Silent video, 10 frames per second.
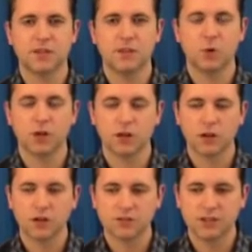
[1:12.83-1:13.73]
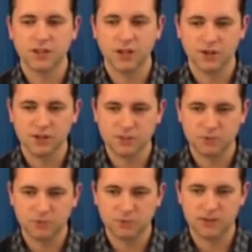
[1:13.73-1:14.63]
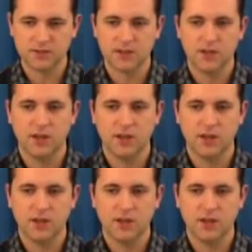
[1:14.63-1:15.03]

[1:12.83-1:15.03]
that you want to learn to hear these movements